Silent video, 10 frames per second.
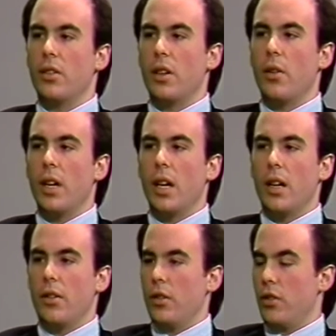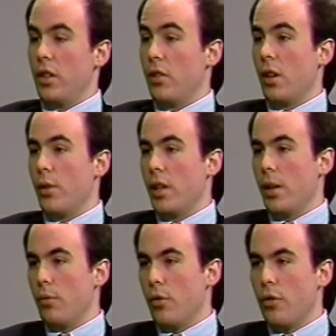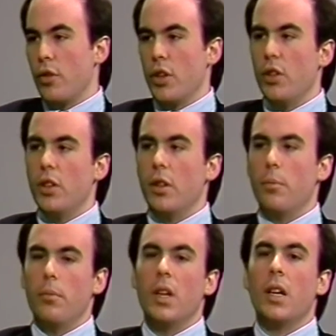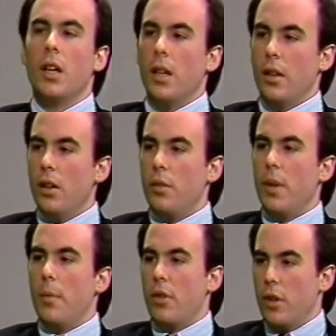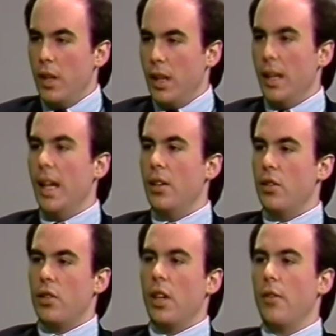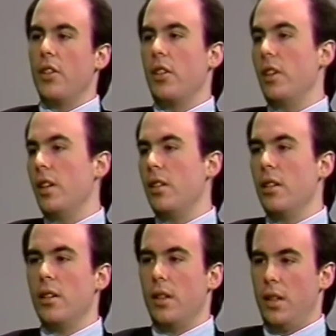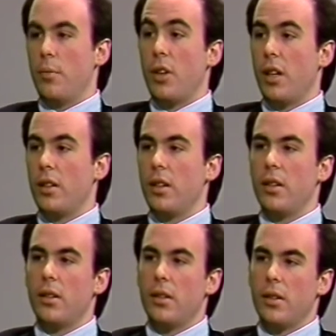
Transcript: is going on, and those things are always helpful for using the newspaper to engage yourself as a citizen in the process.